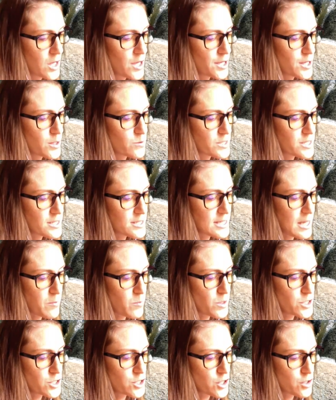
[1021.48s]
Use a
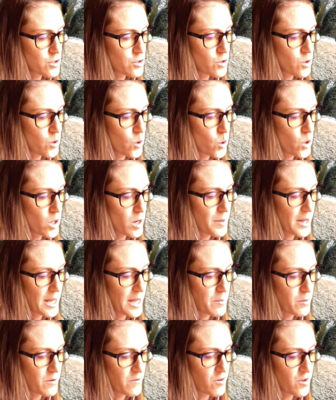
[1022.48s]
separate journal or a
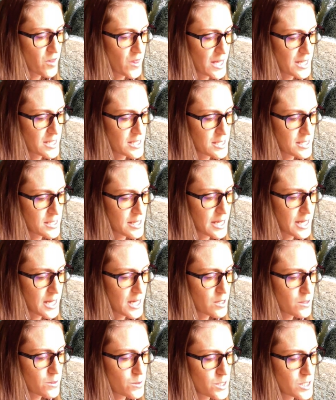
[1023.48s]
paper for this.
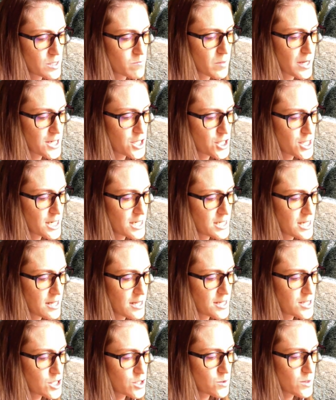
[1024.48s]
Include as much detail
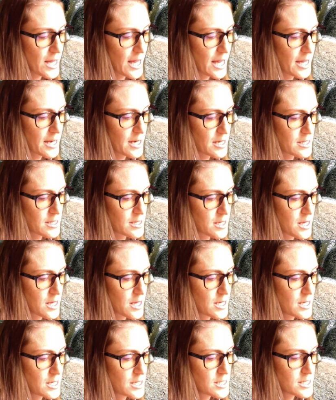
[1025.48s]
as you can,
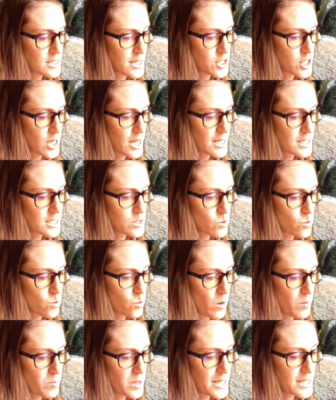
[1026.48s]
such as
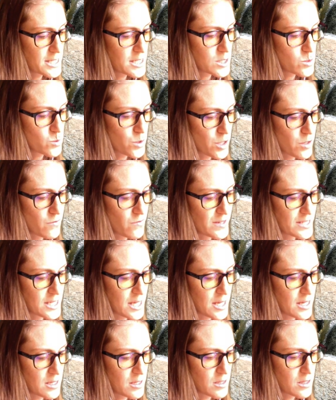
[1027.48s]
what places will you
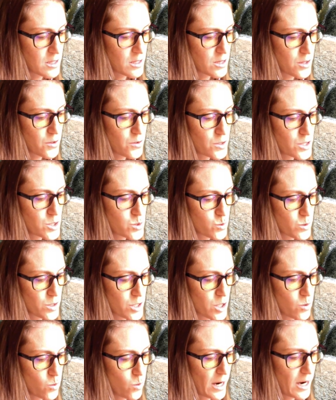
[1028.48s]
visit, clothes will
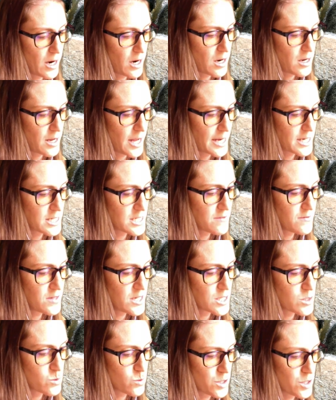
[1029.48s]
you wear,
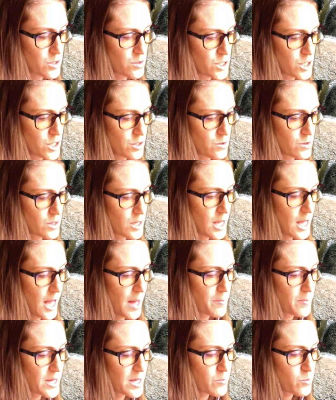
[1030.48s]
activities will you do,
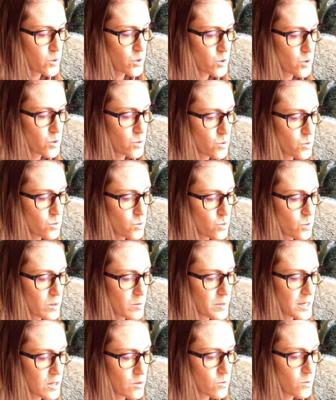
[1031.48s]
and people who
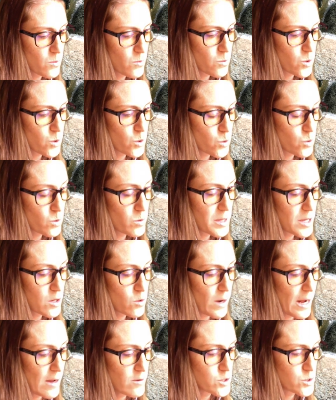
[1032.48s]
will be
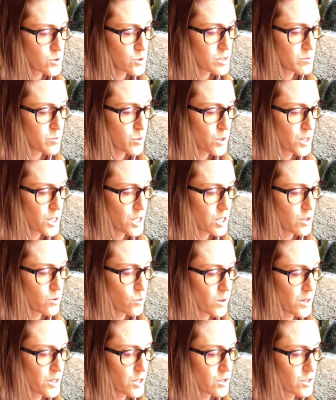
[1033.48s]
around you supporting you
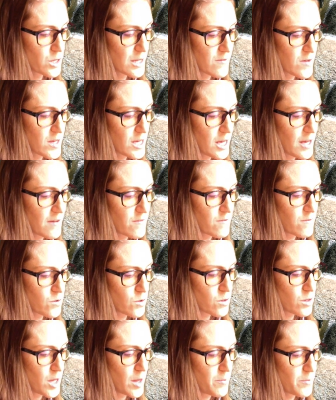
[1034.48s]
while you're living a
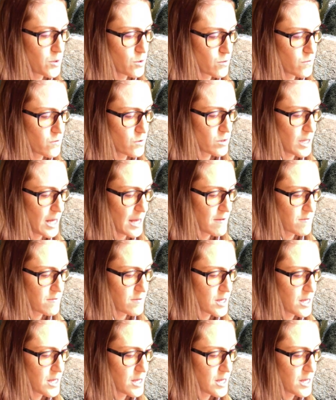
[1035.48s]
full and beautiful life.